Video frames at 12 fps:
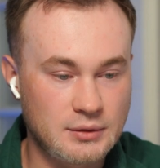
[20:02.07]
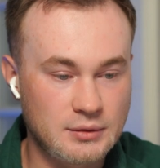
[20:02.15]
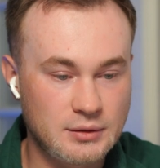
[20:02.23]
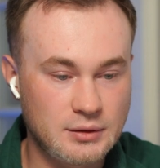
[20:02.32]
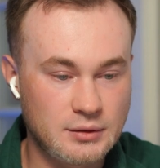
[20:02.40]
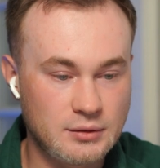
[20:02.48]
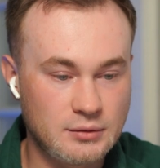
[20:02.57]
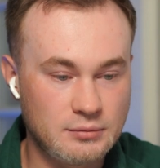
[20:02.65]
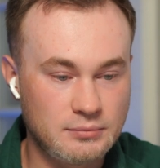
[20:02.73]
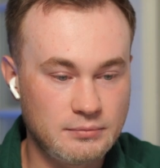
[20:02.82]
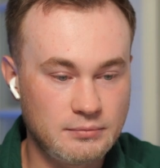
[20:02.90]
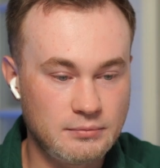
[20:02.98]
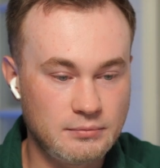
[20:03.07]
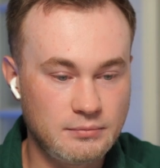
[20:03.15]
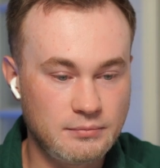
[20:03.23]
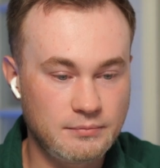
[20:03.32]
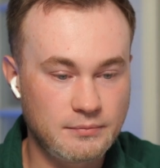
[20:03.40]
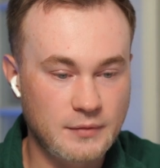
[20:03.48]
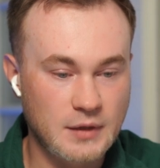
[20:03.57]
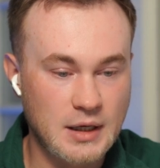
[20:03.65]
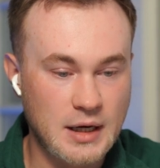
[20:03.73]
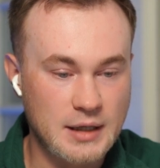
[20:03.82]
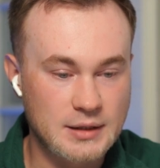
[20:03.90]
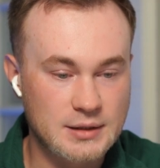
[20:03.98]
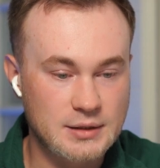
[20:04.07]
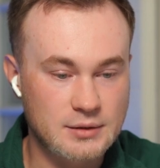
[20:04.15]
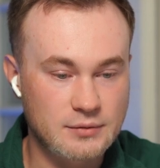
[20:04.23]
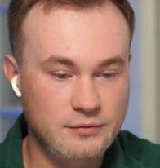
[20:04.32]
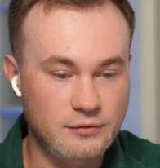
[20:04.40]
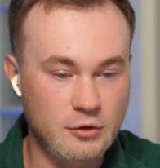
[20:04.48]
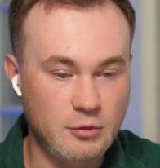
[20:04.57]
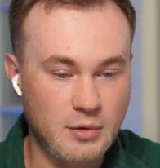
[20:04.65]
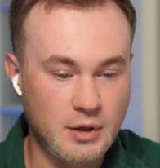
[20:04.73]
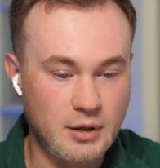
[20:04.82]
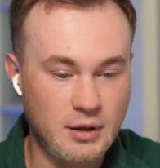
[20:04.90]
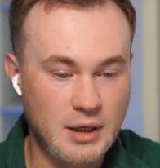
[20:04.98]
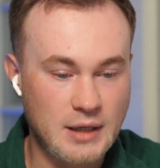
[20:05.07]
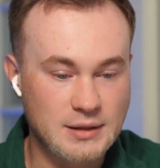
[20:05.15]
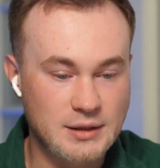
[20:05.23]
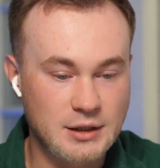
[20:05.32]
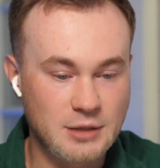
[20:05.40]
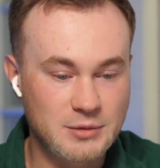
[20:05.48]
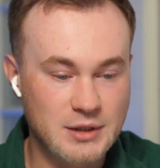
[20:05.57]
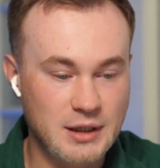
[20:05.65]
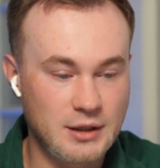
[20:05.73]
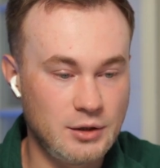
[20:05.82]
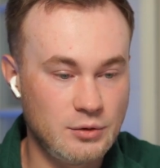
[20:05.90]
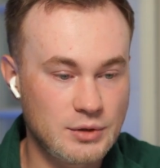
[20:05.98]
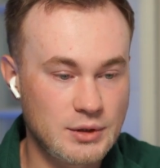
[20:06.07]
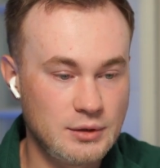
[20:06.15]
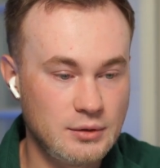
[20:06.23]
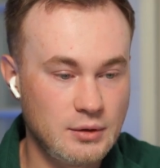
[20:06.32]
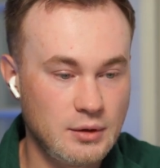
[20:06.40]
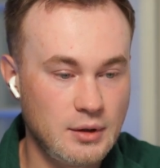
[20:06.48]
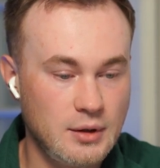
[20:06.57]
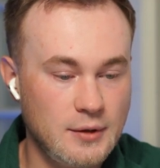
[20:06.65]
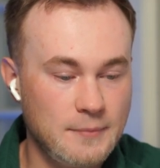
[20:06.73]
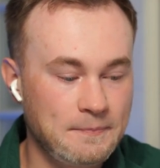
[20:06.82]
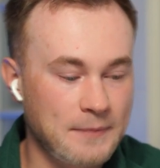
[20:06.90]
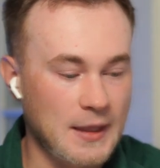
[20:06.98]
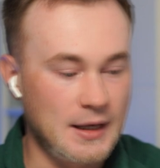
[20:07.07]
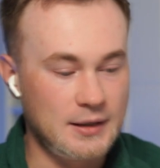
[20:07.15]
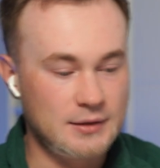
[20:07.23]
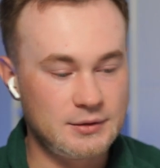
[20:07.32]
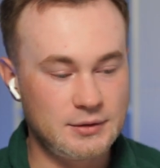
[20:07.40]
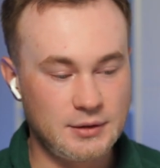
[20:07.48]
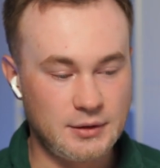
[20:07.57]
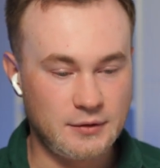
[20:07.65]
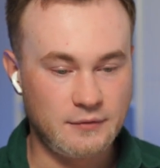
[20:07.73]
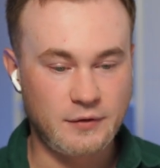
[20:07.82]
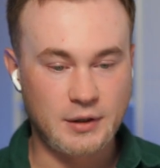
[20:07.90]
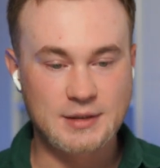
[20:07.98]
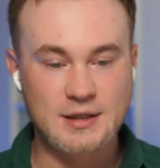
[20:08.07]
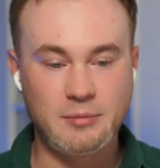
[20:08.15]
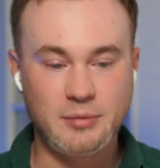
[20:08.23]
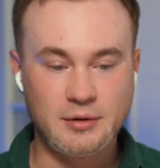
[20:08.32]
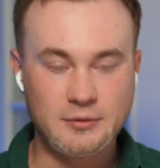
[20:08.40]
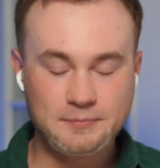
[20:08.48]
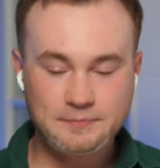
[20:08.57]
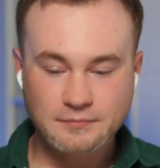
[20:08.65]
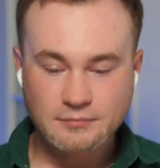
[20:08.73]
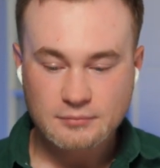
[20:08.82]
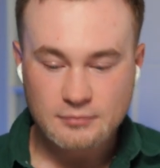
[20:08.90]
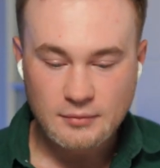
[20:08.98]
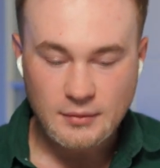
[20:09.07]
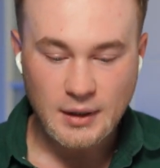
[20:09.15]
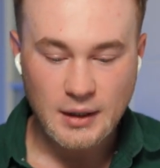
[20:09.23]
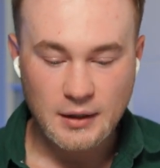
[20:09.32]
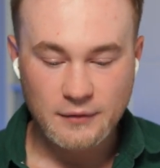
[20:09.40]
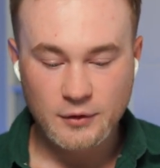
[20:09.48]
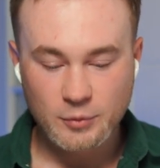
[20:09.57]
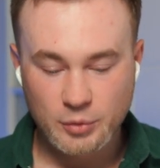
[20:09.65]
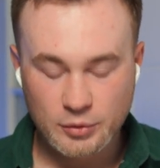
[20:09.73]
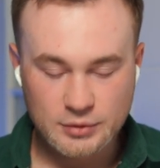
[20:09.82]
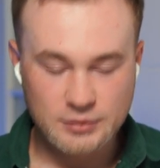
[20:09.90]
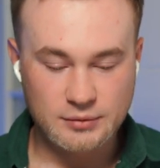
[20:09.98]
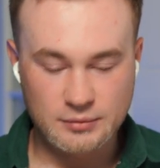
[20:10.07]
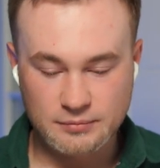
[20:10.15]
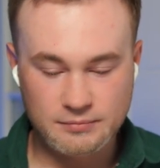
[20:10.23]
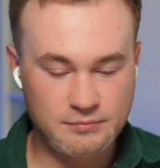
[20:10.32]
and guys from other teams can use it. And for example, if you put,